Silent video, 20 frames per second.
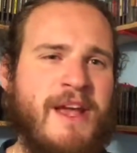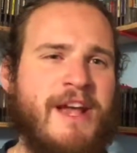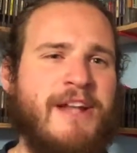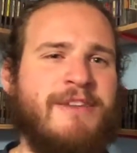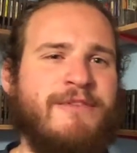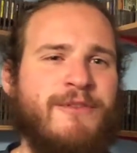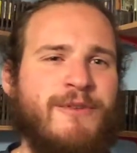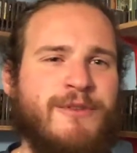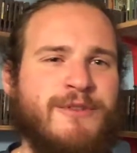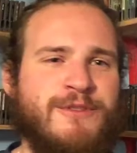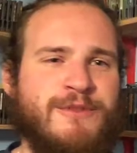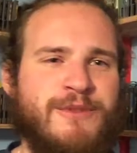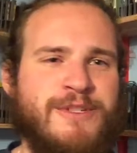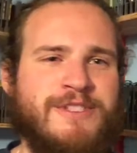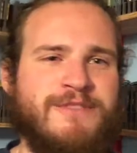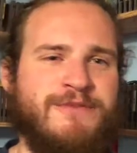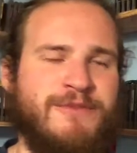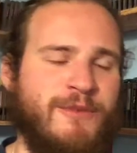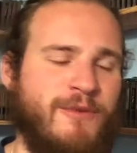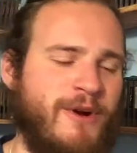And of course the
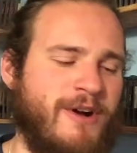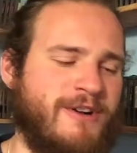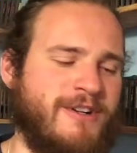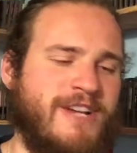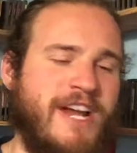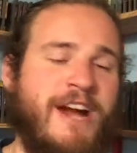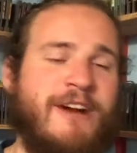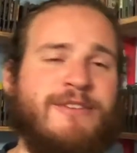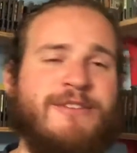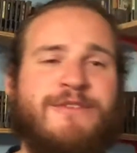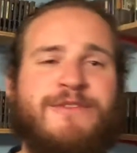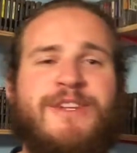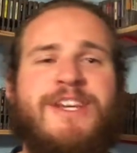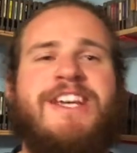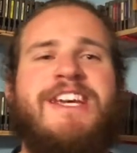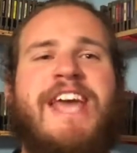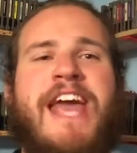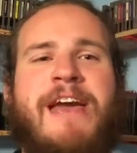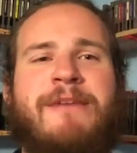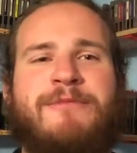reason for water towers, if you
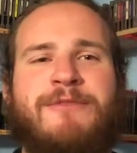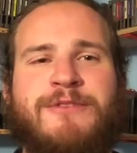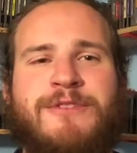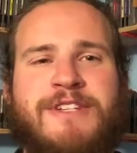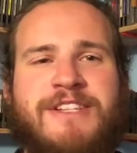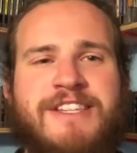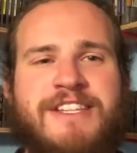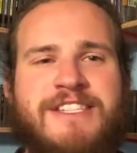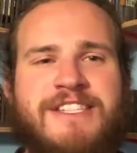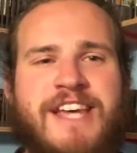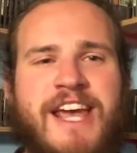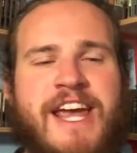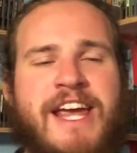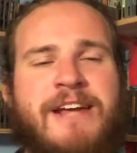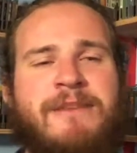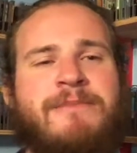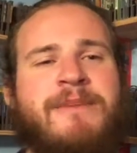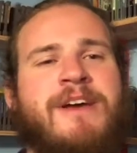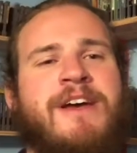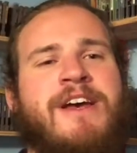get captured in this
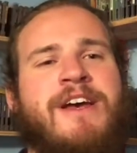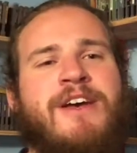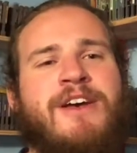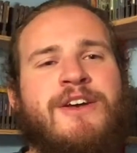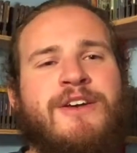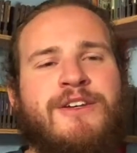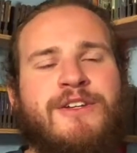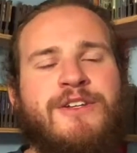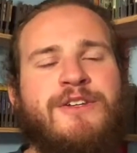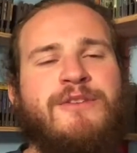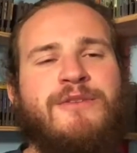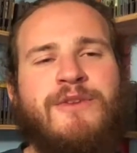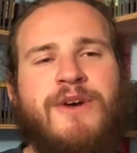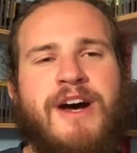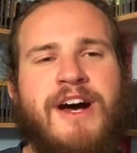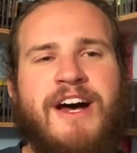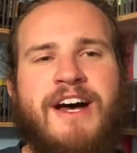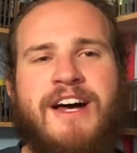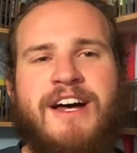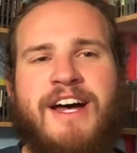game, you
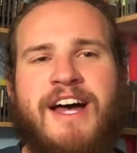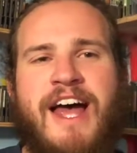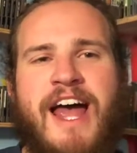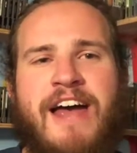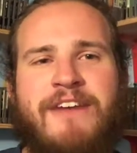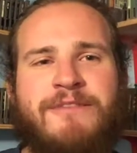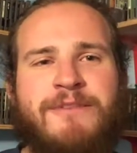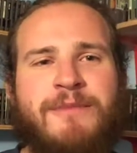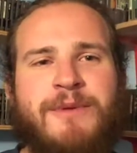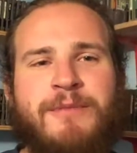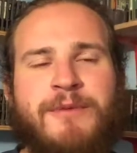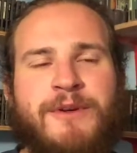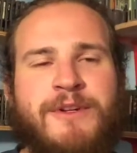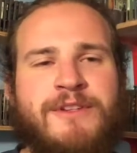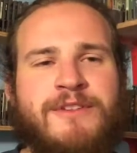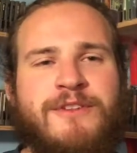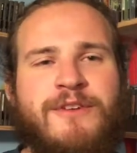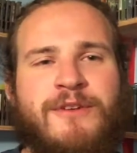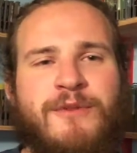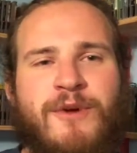have to be
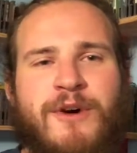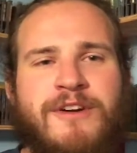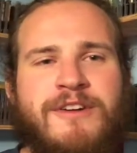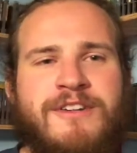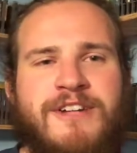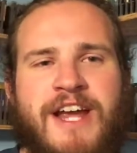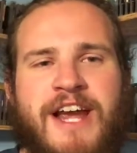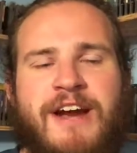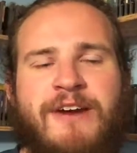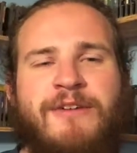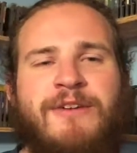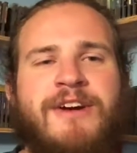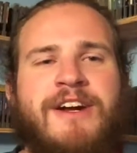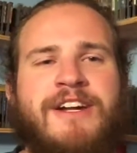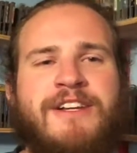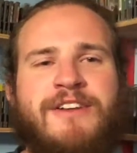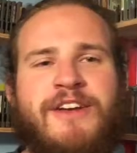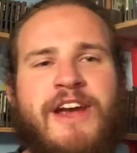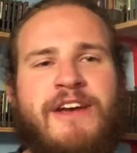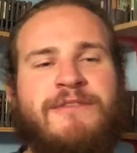put into a water tower
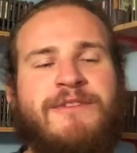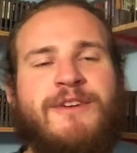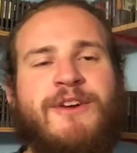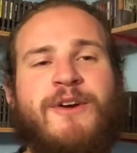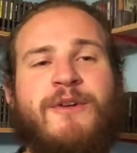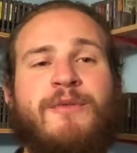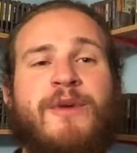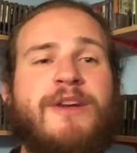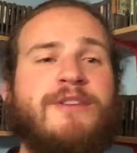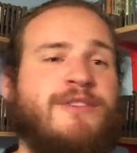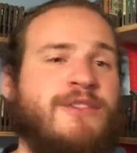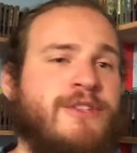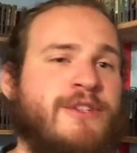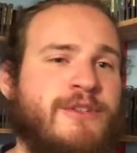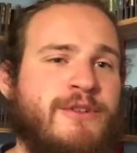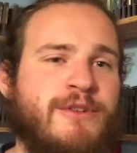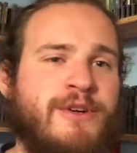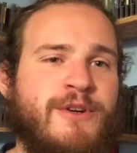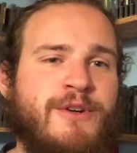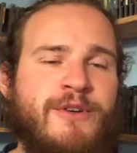and you have to go
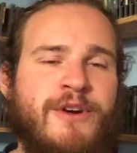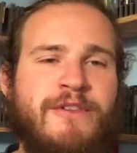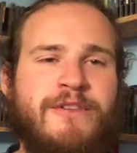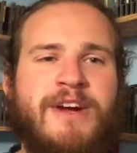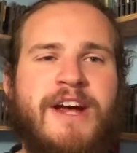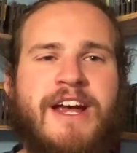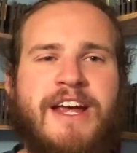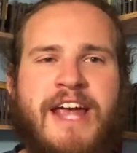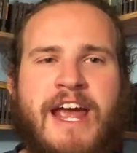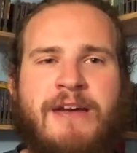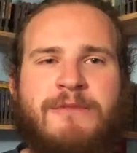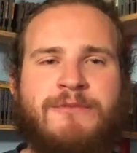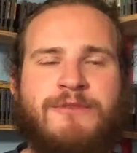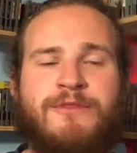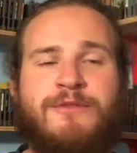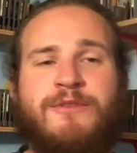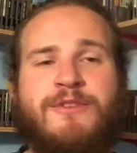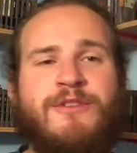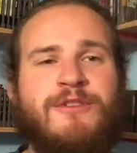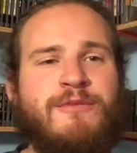rescue whoever got
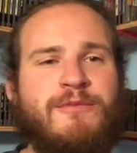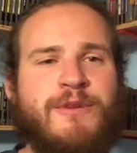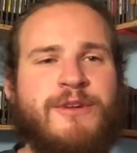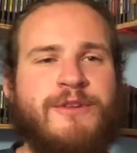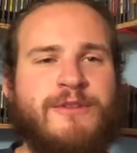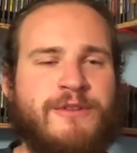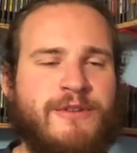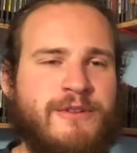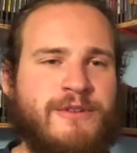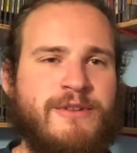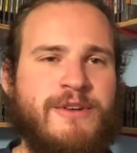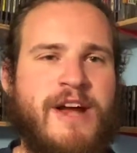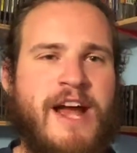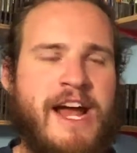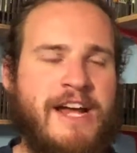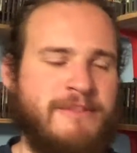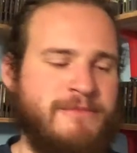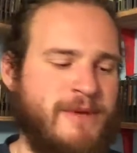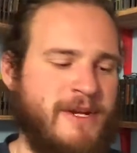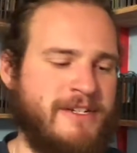captured, which is a pretty cool
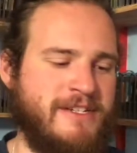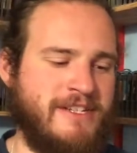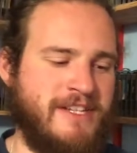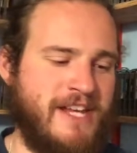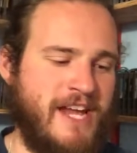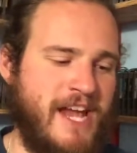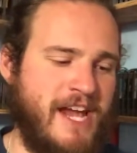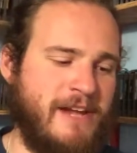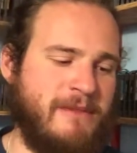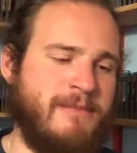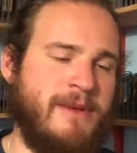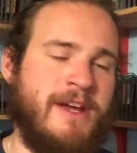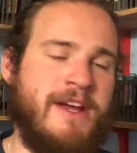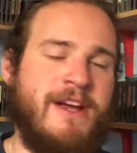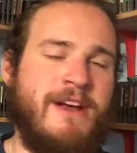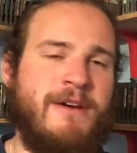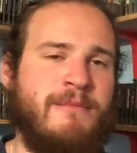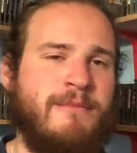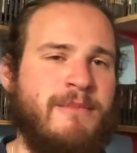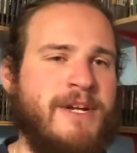aspect to the game.
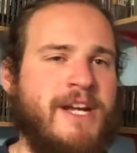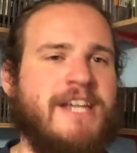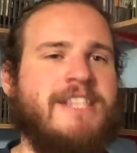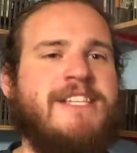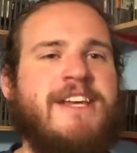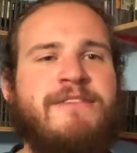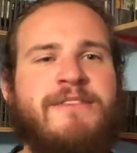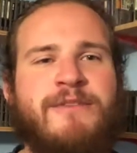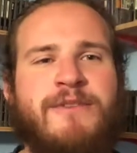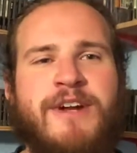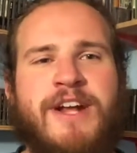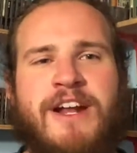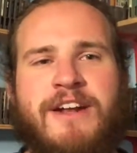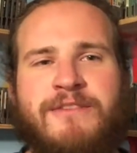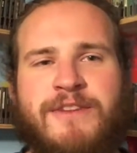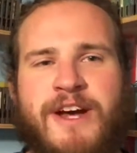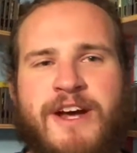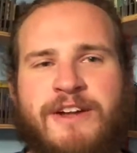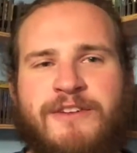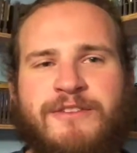But yeah, 71 out
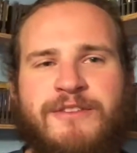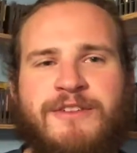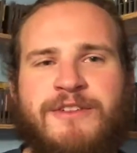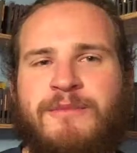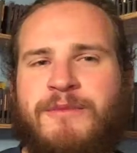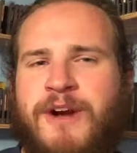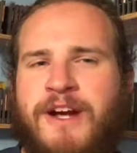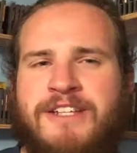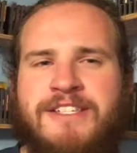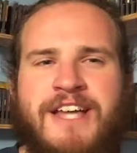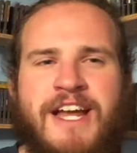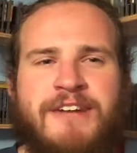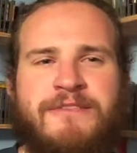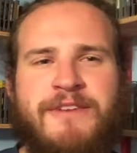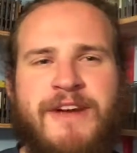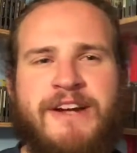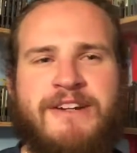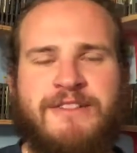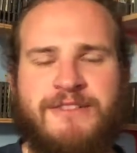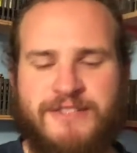of 100. The price kind
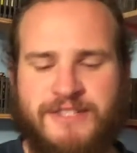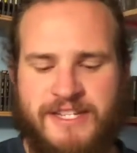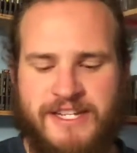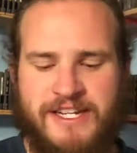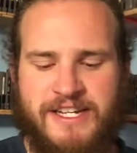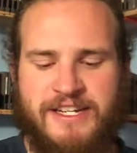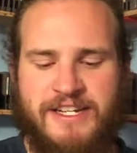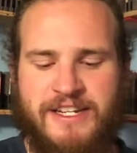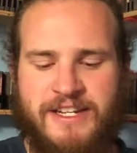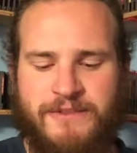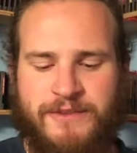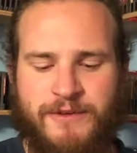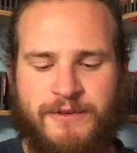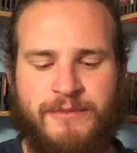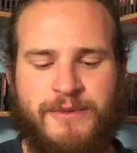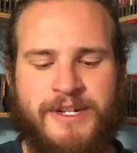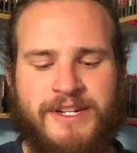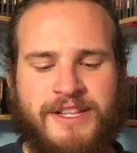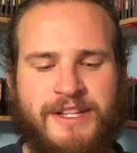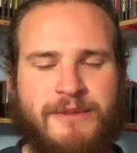of factors in. If it would
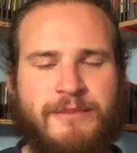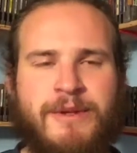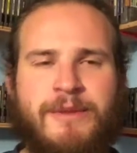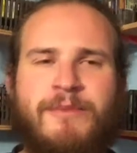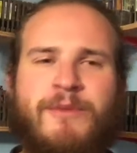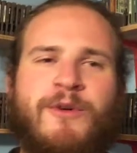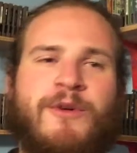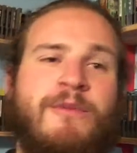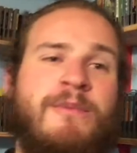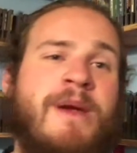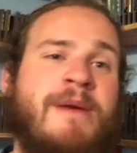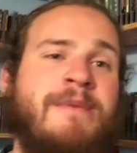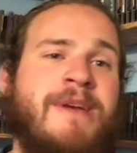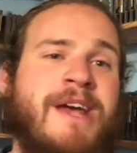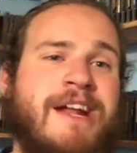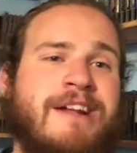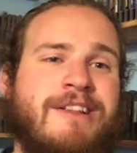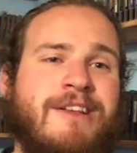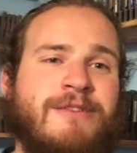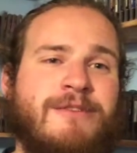have been a little bit more, maybe
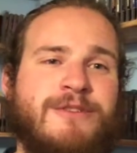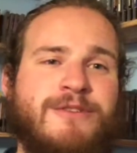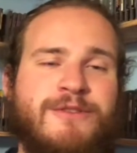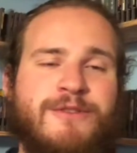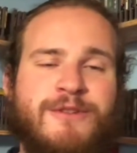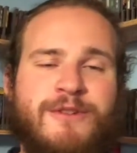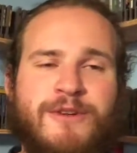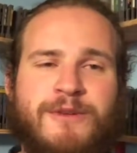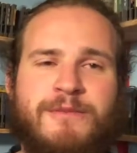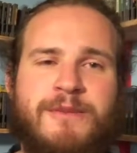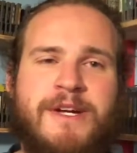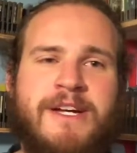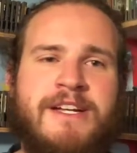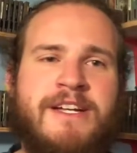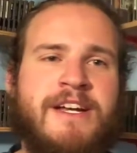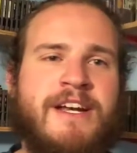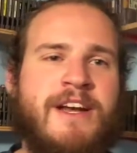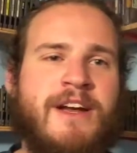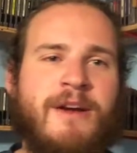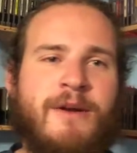got a lower score,
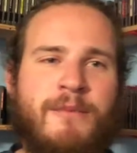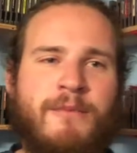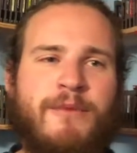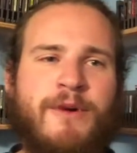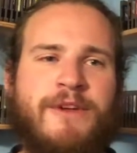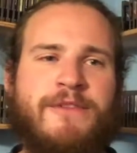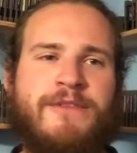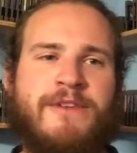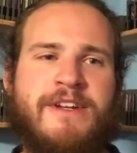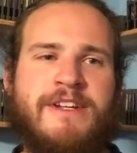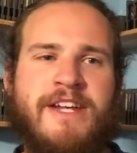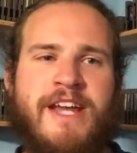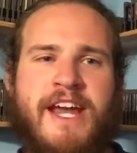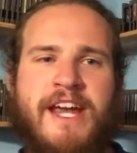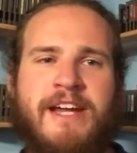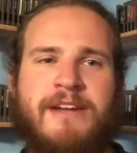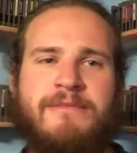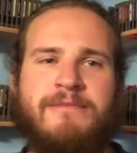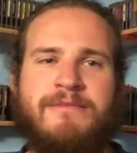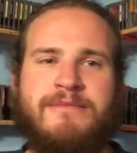but pretty fun
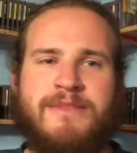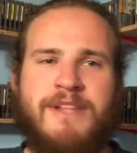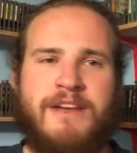game.